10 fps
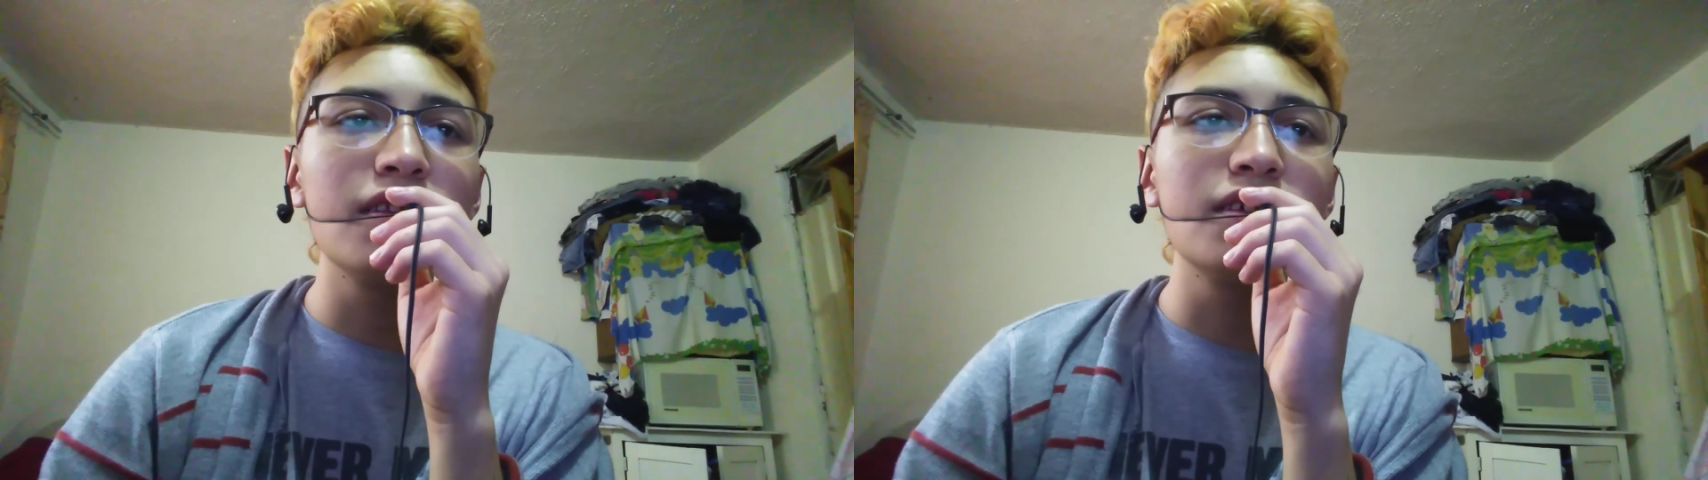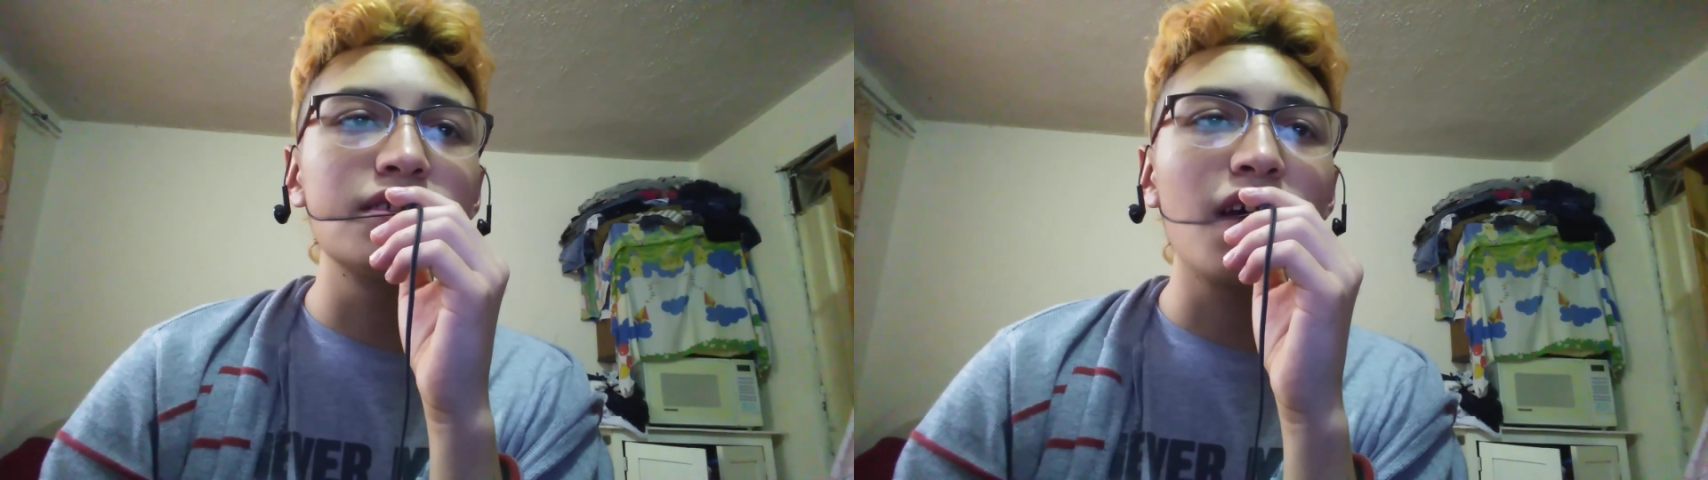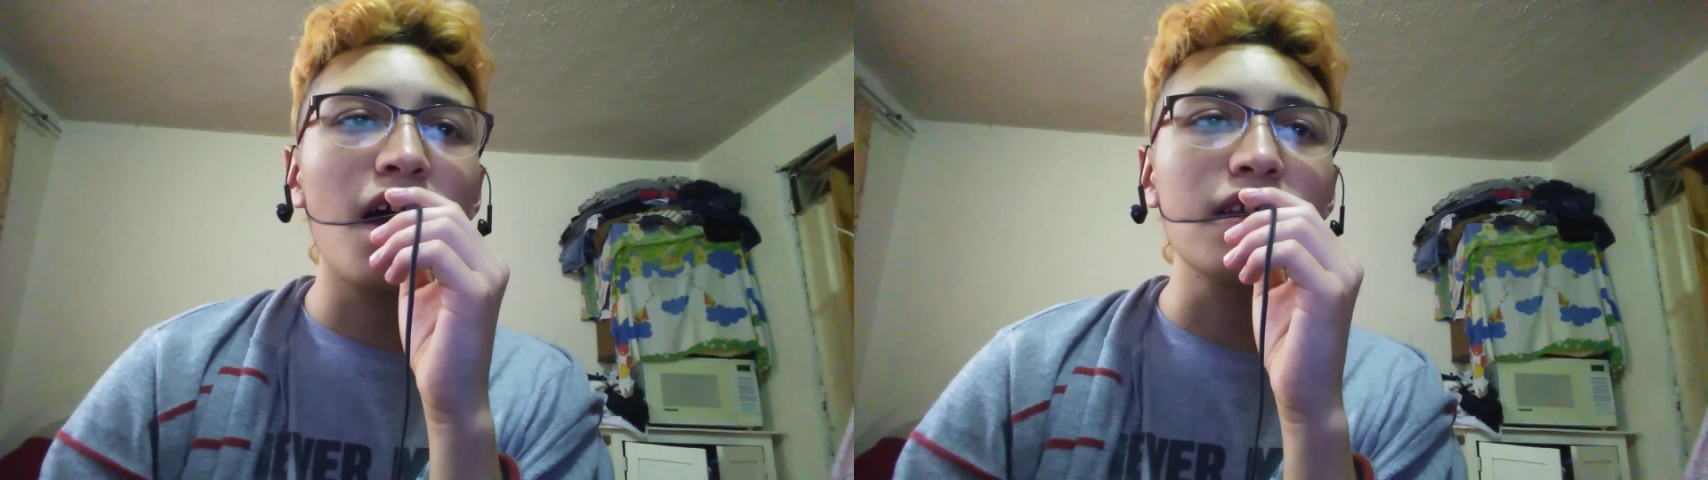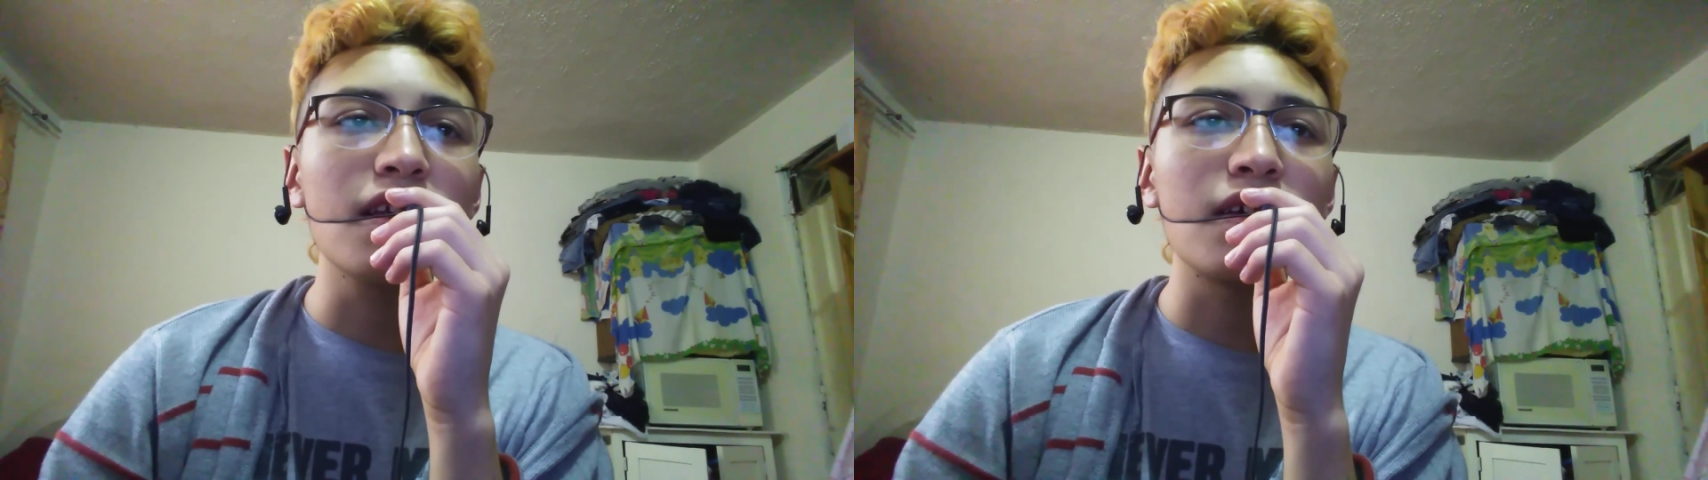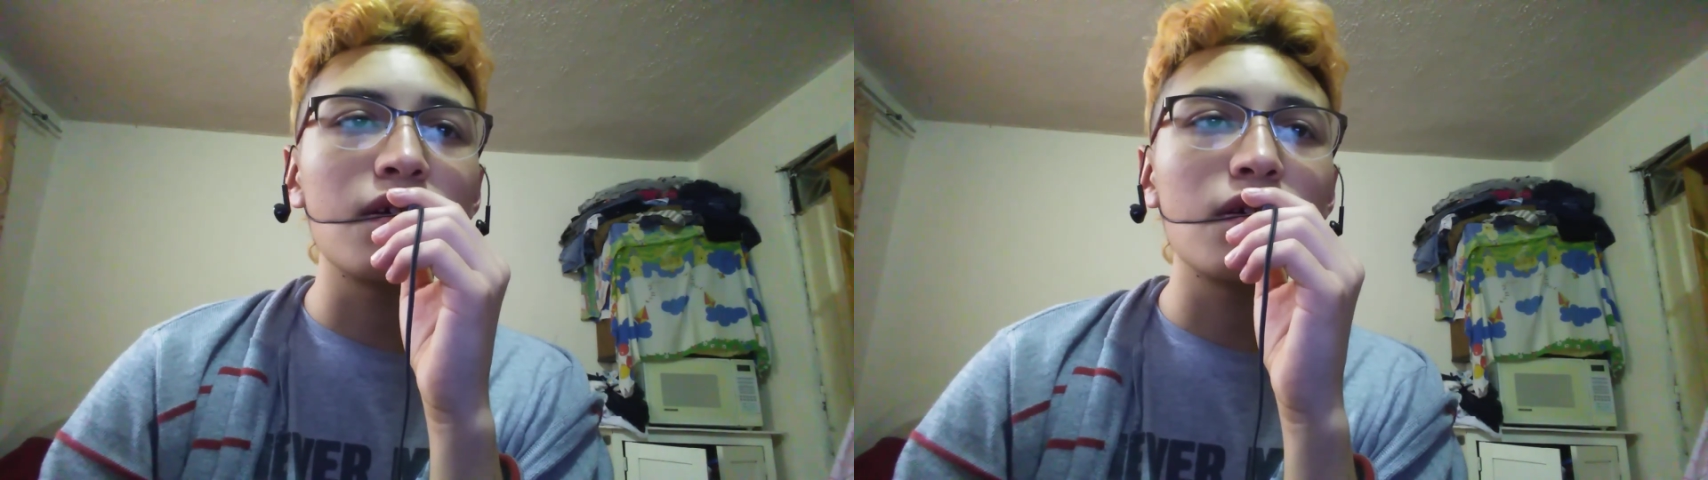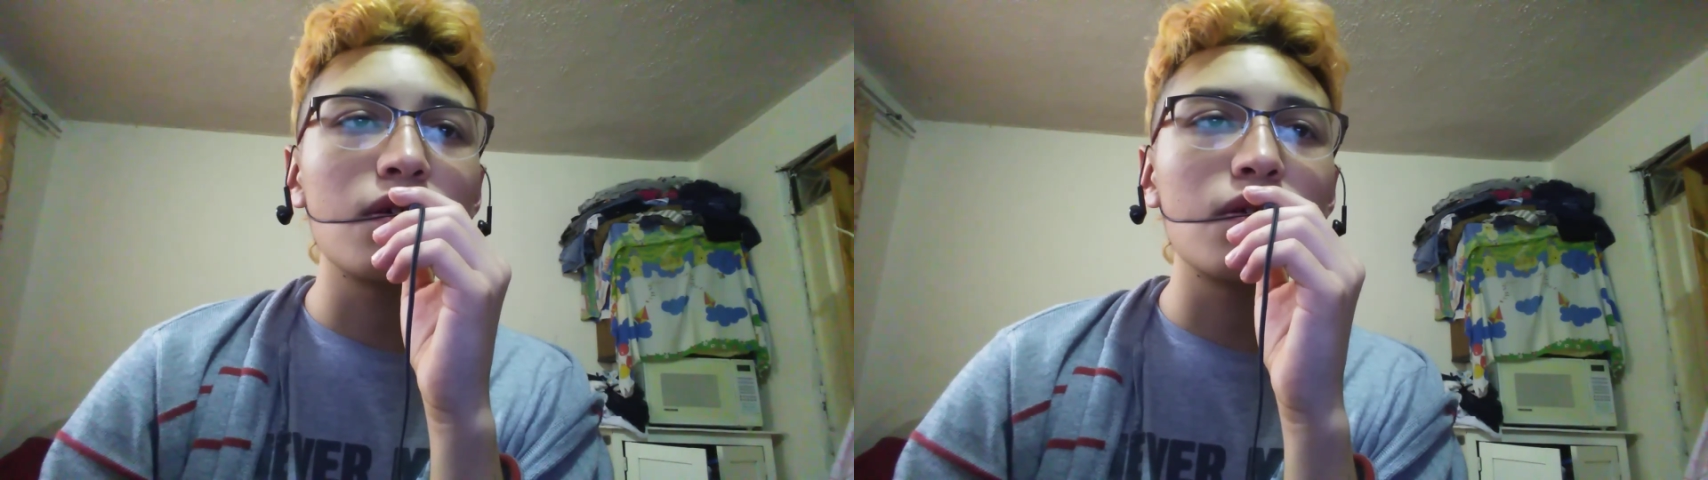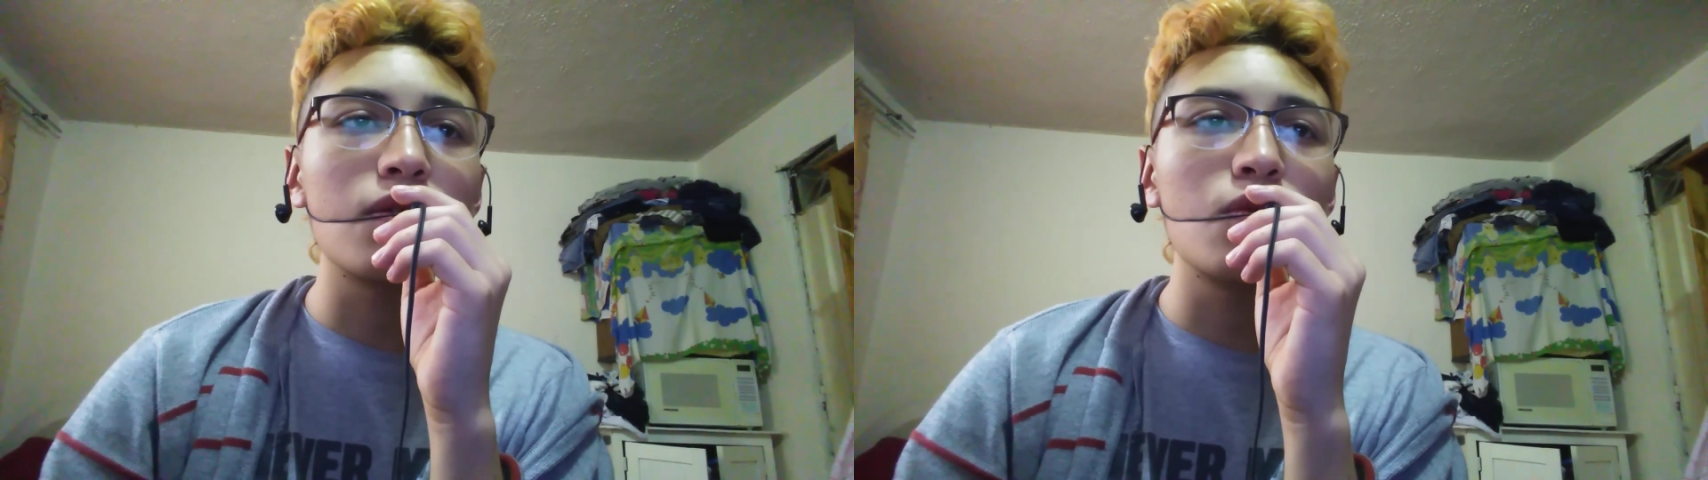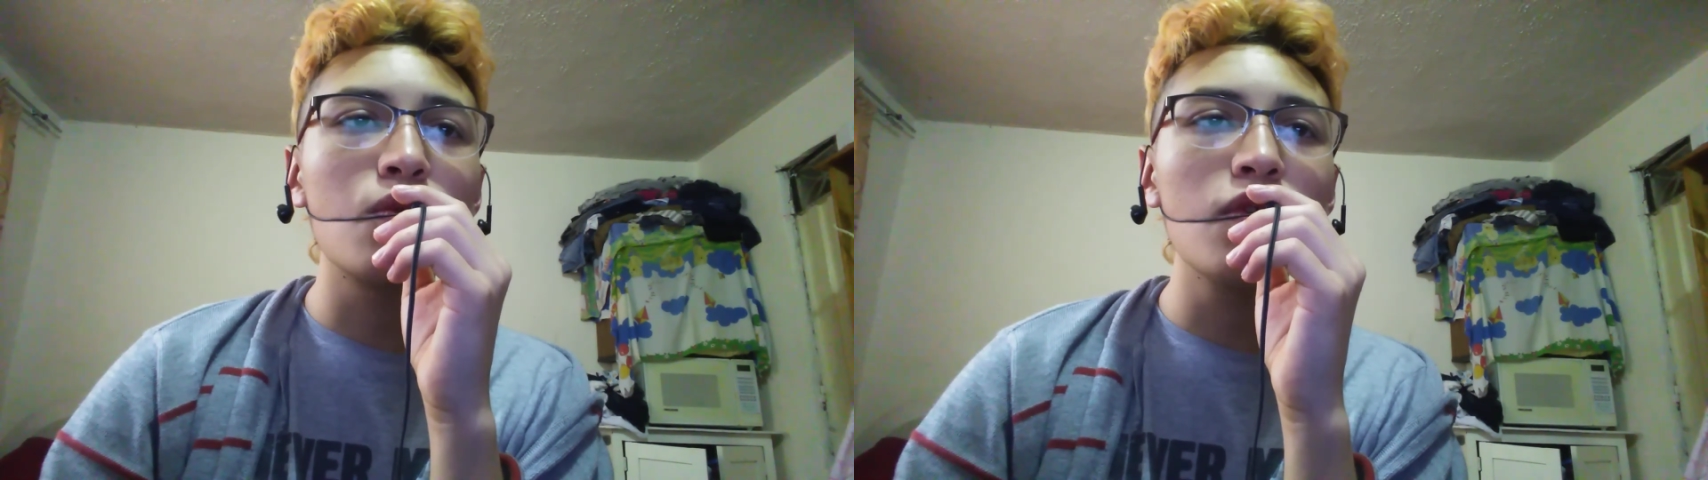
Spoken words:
we had